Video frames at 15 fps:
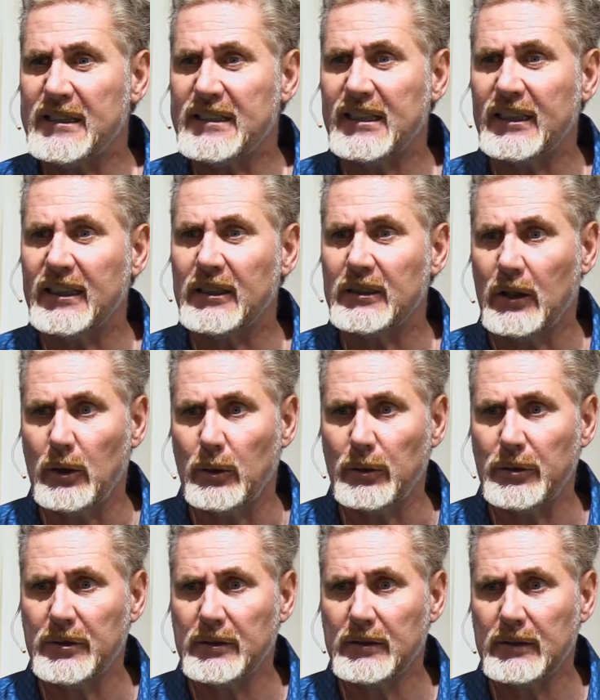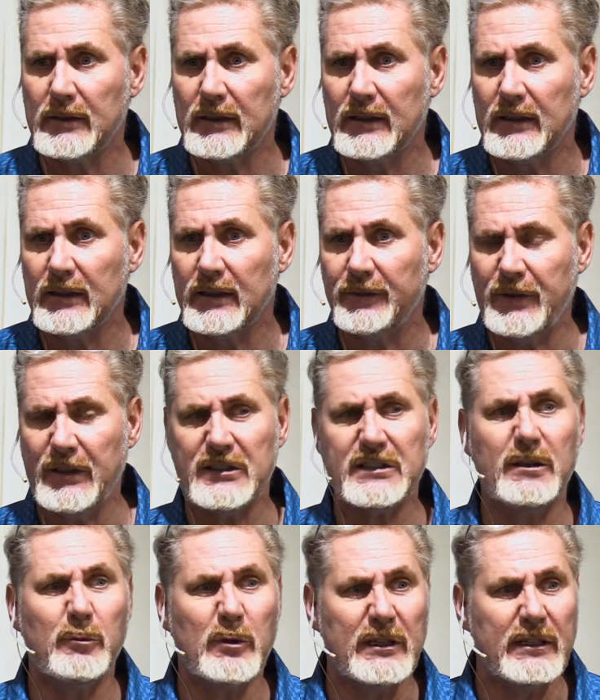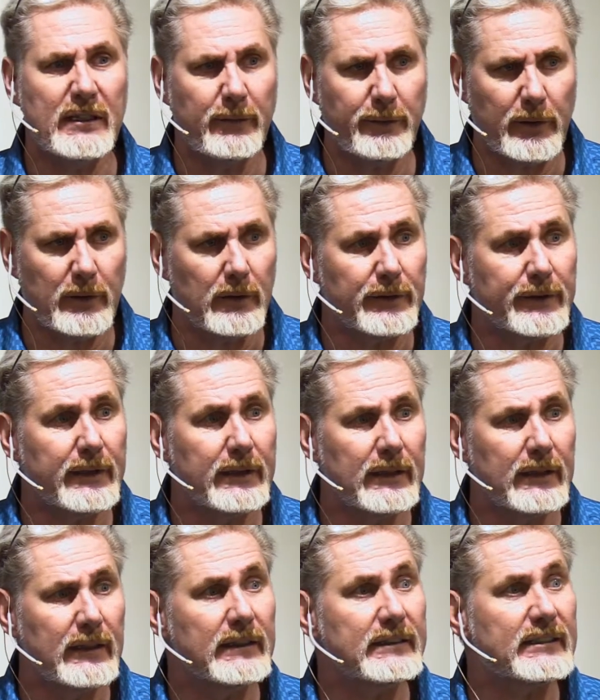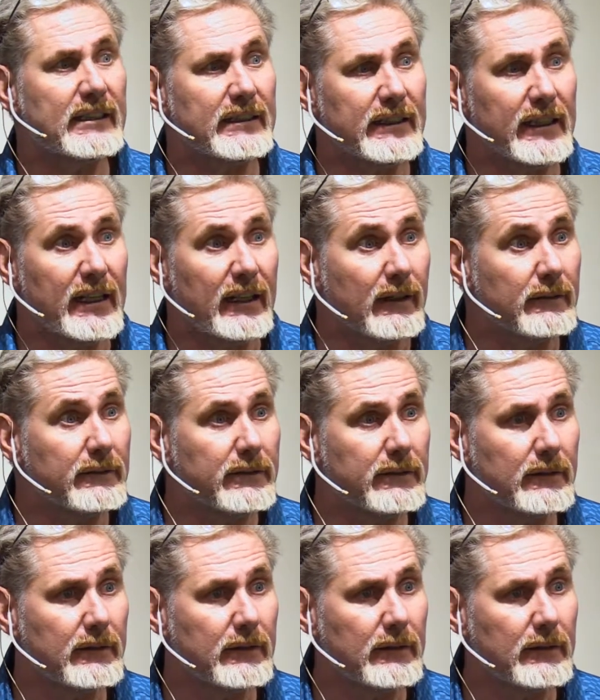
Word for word: sitting alone, if there's someone difficult to love,